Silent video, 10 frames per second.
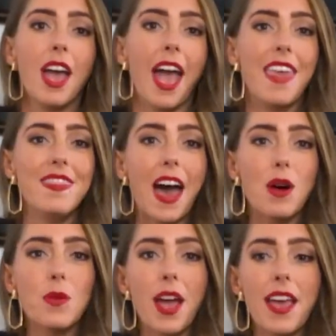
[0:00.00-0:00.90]
And that
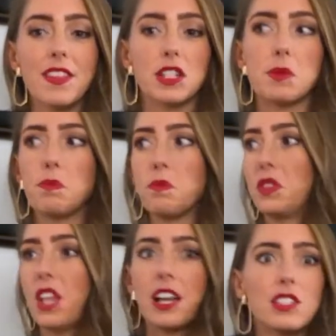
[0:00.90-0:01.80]
way there's
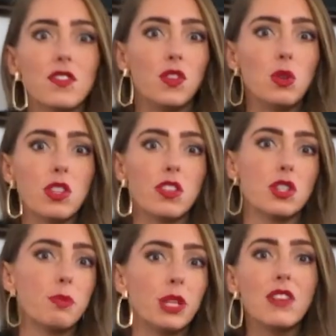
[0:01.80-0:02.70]
lots of food, so there's
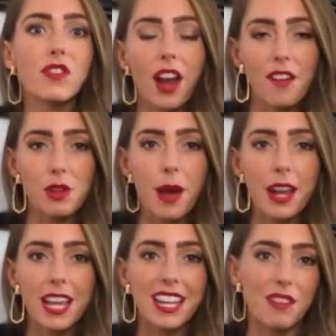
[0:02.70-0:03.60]
plenty for
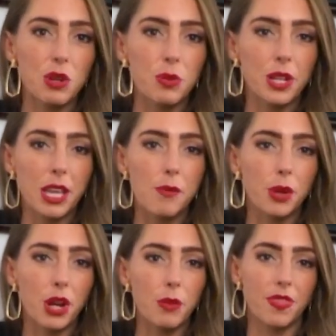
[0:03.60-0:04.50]
everybody and everyone can
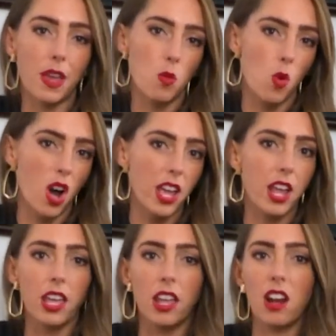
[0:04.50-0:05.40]
bring what they want
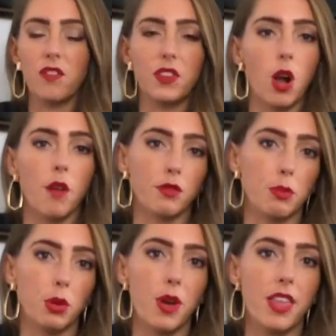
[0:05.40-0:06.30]
and feel
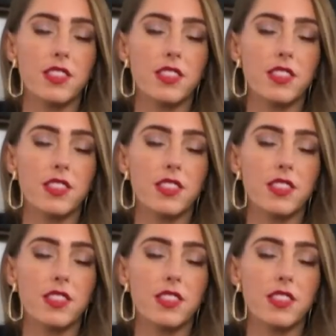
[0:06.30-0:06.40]
comfortable with.